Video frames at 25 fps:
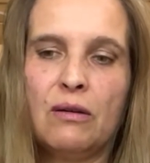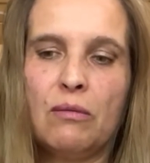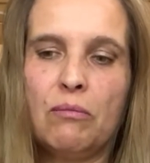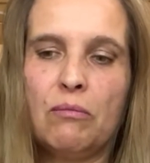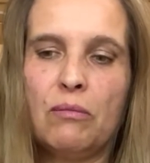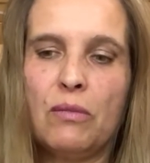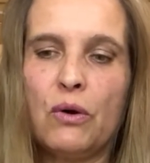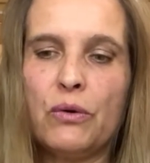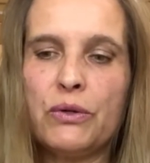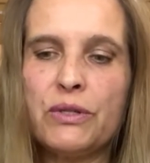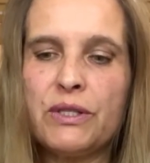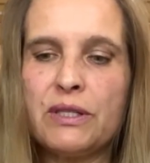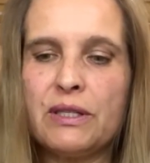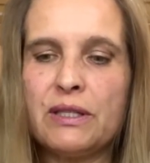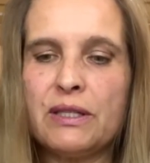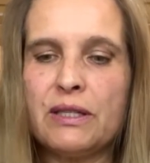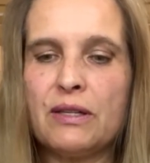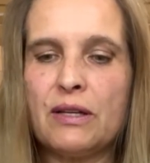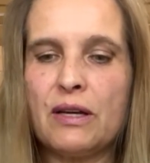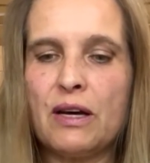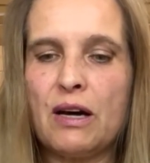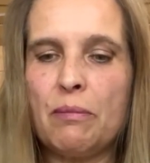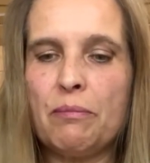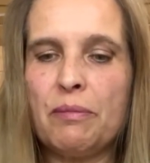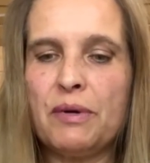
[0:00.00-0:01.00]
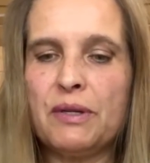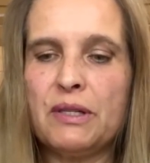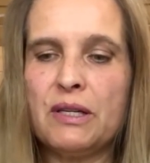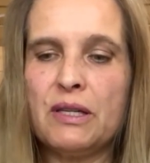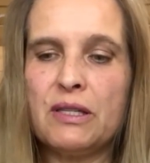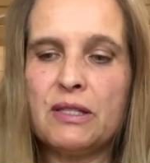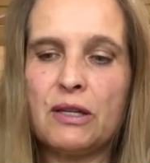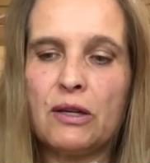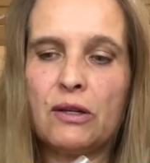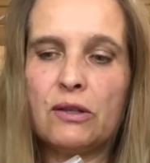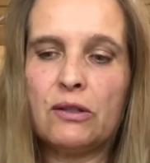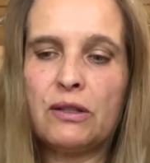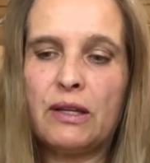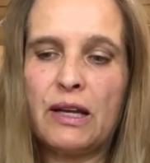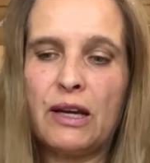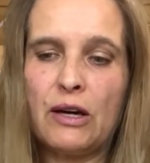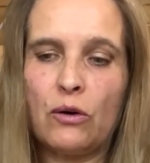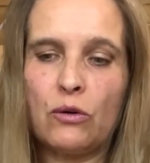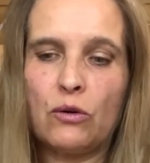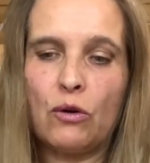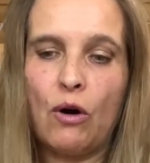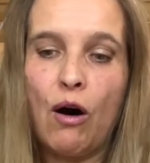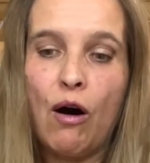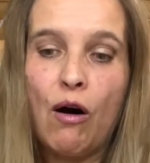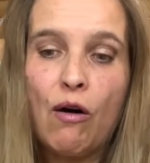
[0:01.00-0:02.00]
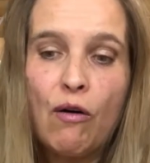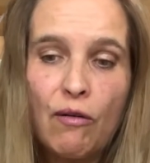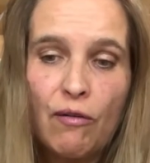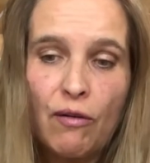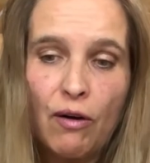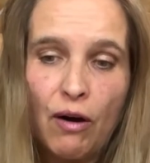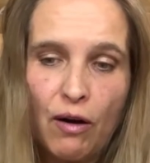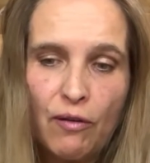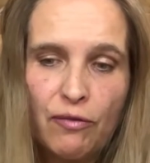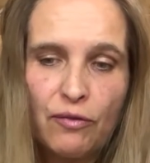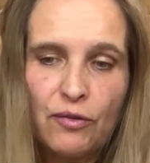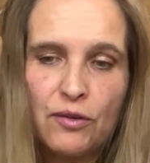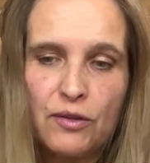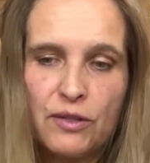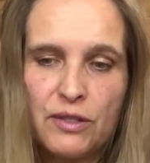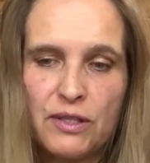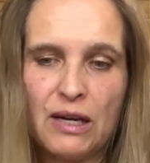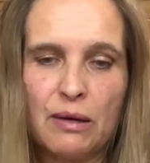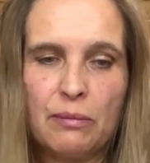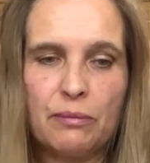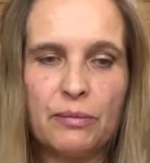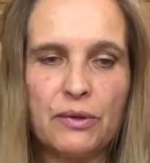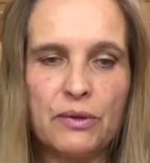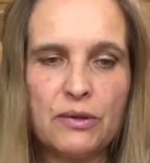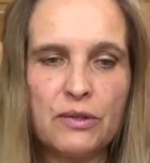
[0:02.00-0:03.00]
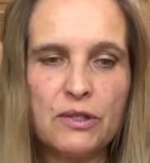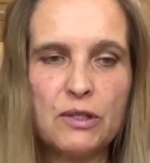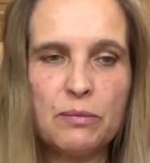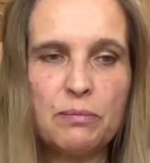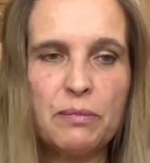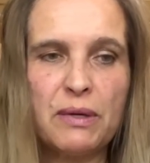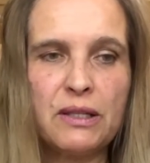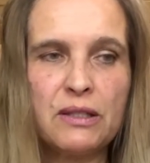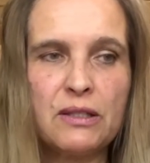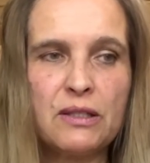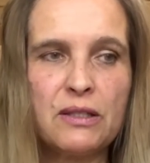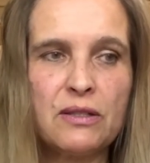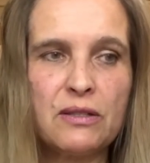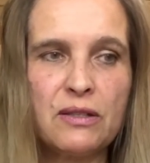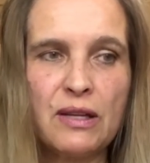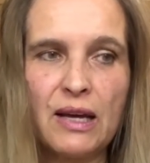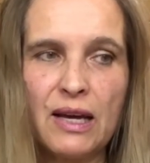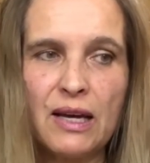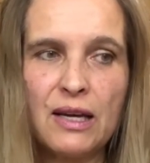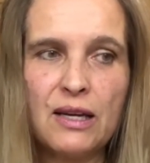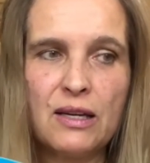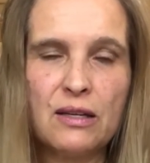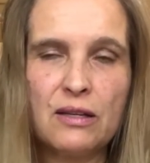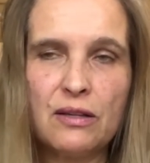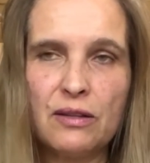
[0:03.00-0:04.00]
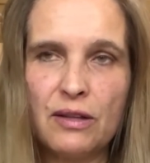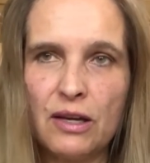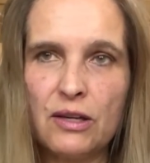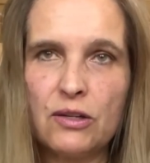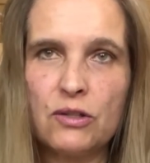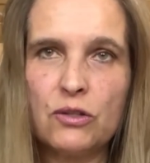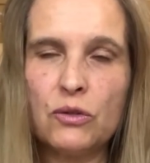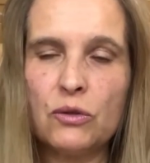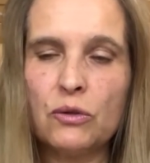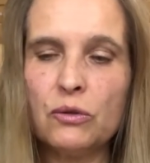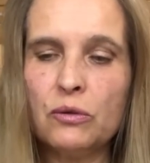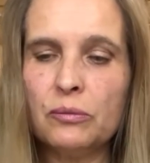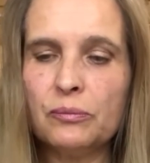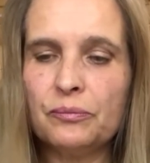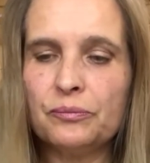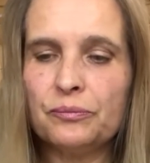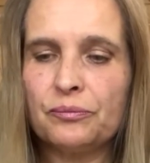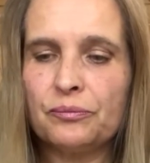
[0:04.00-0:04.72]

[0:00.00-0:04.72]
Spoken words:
Mostly the companies don't, they don't all offer samples, but they do.